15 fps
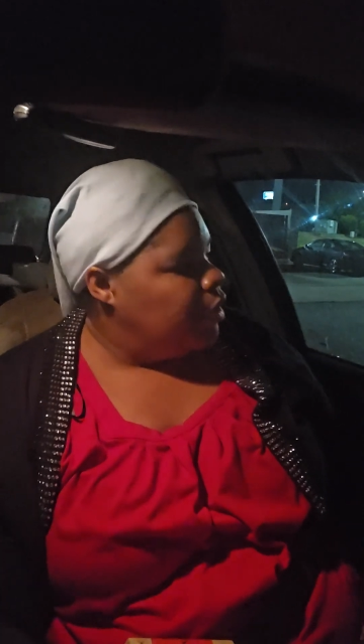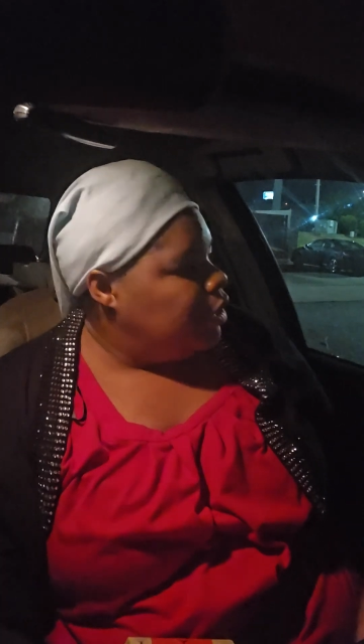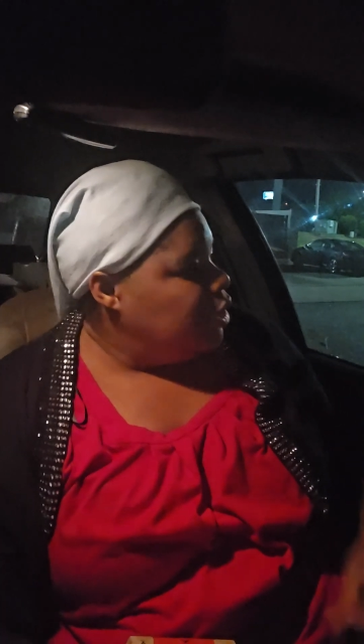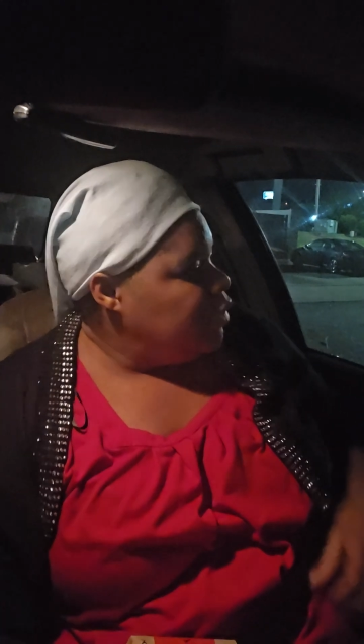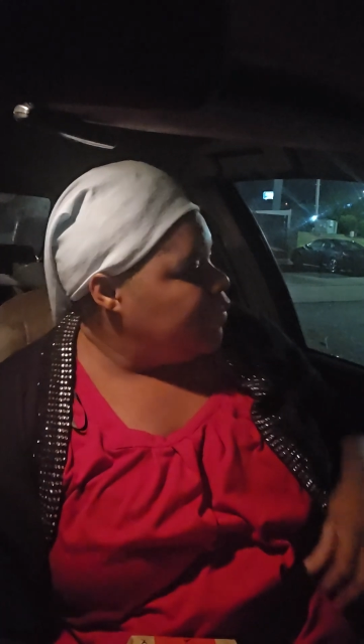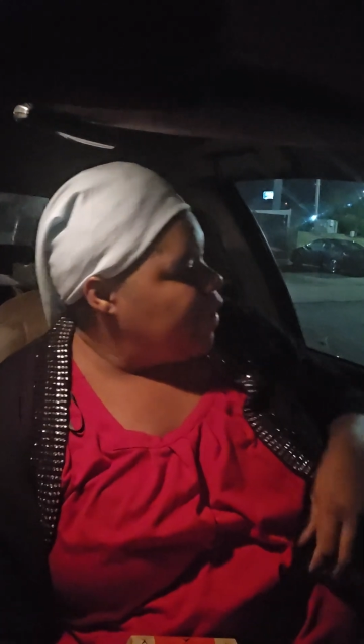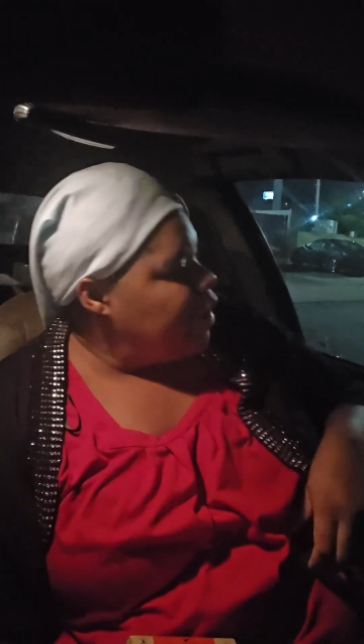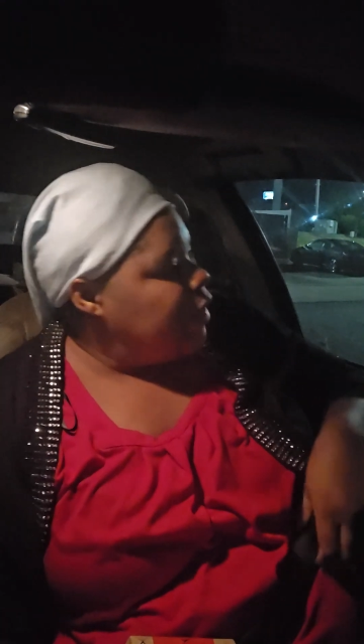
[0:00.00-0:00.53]

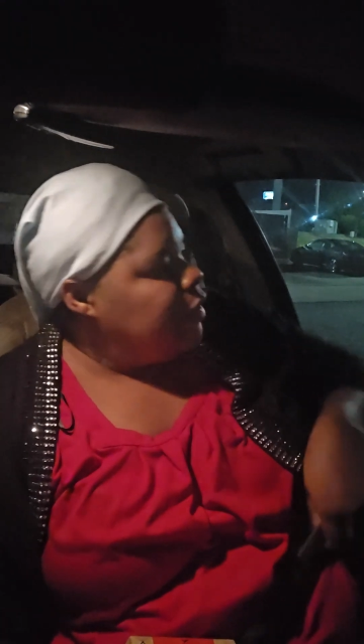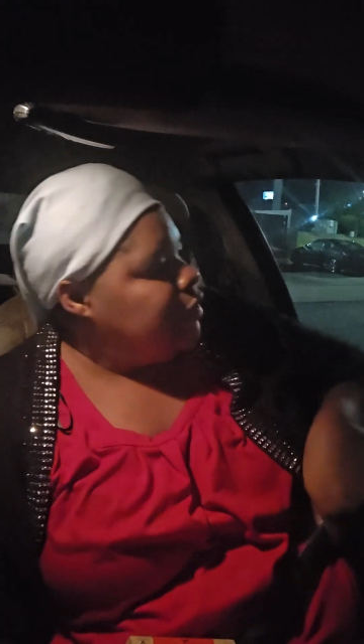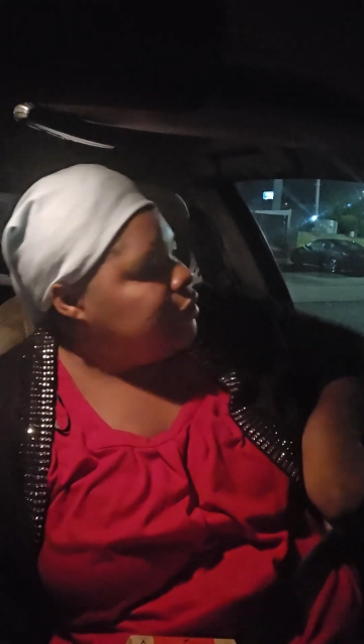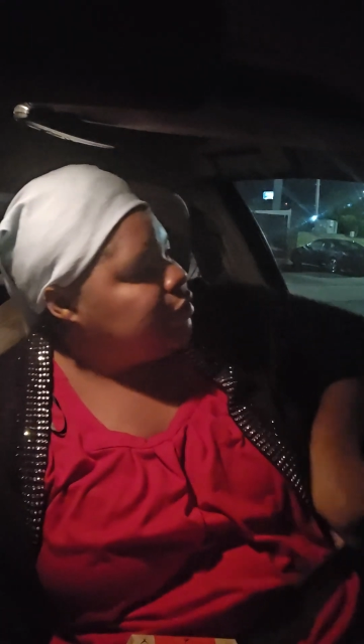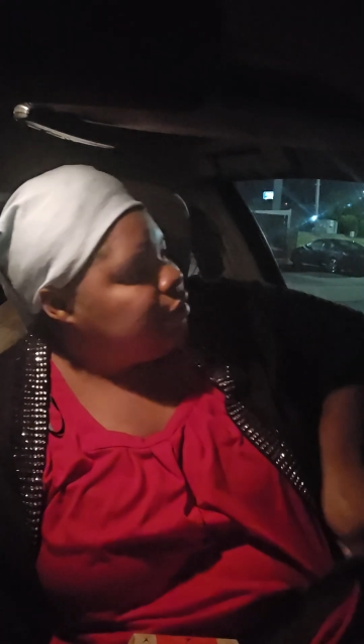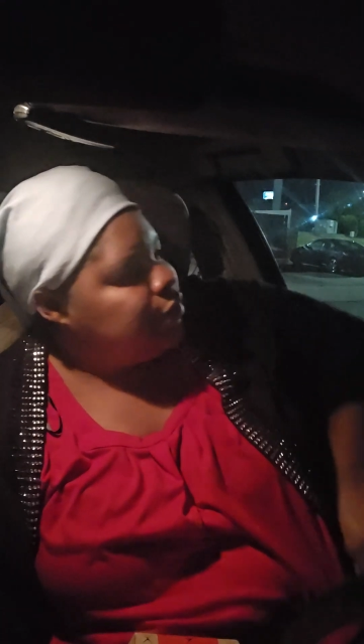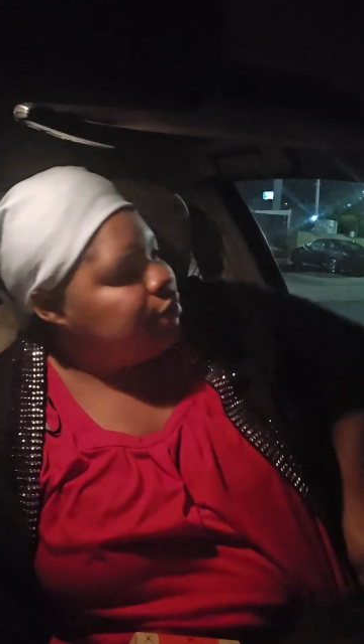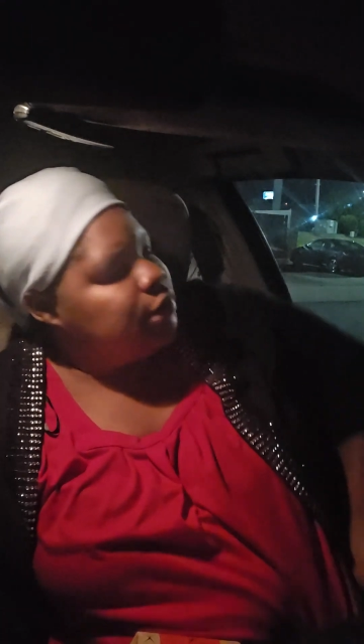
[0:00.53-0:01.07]

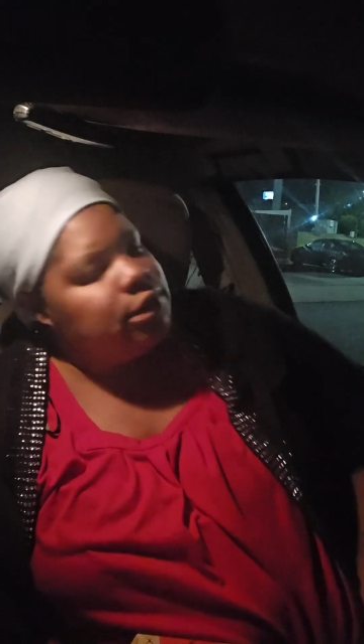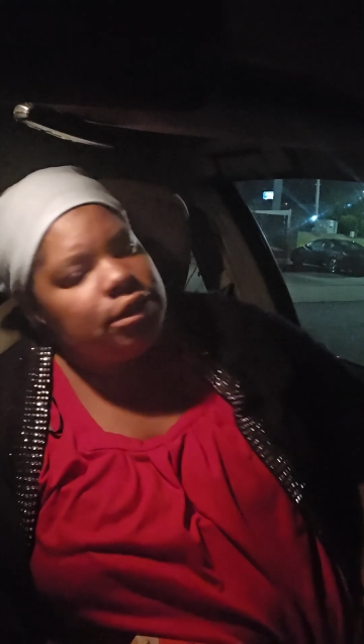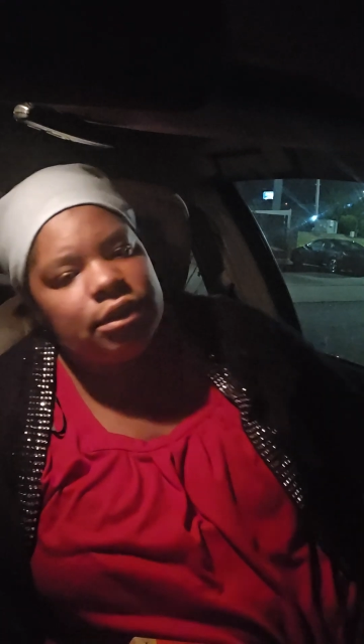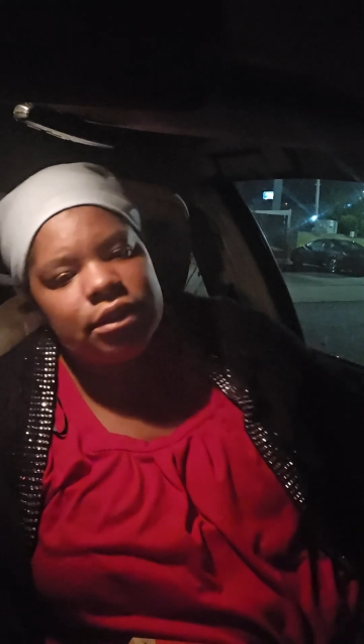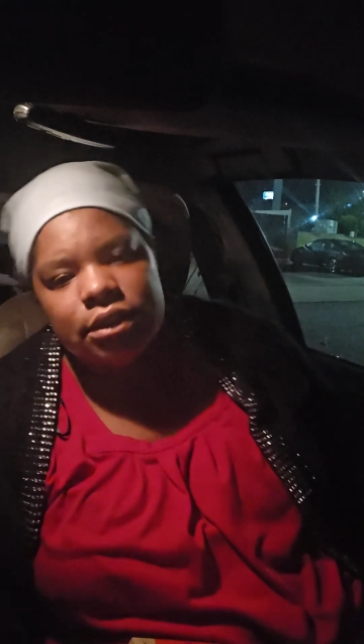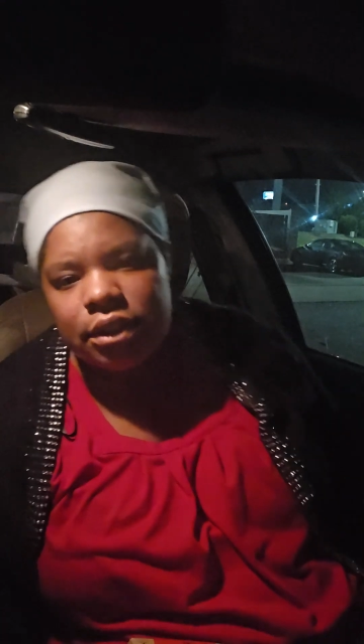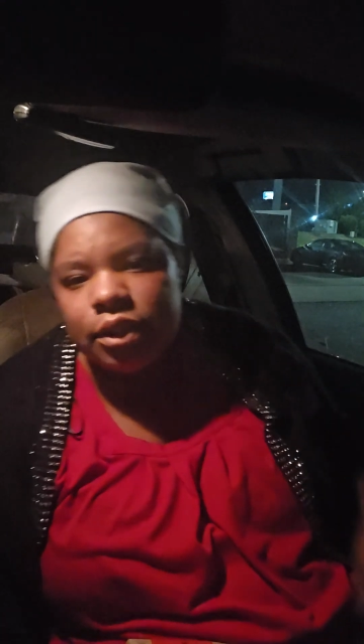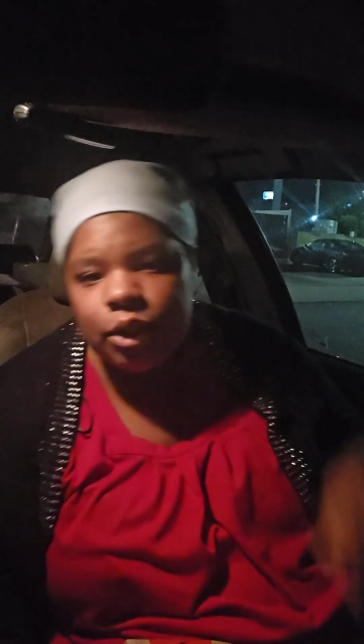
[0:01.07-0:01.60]
Anyways,
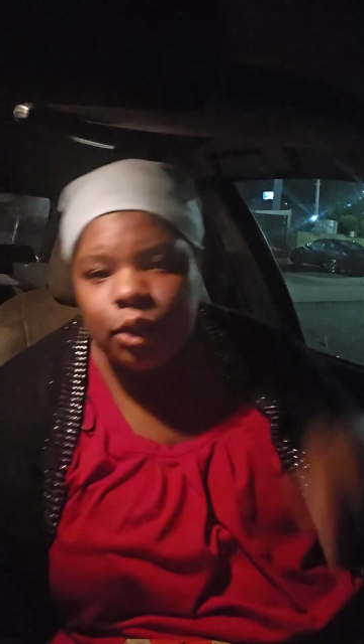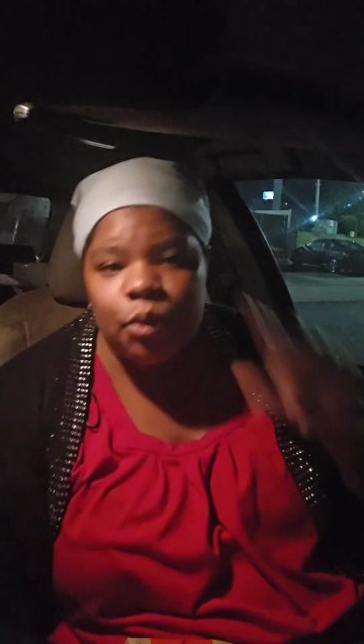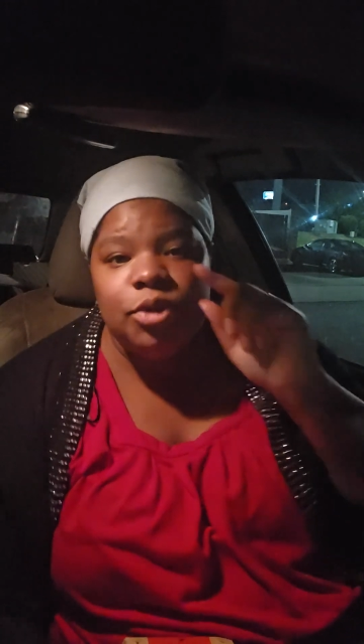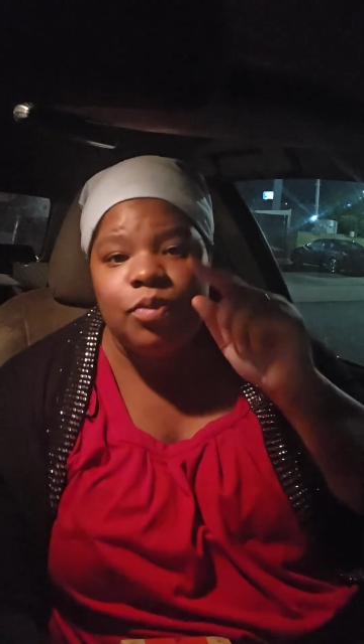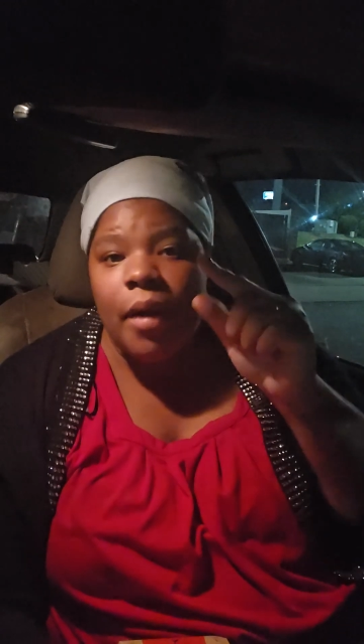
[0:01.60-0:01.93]
the reason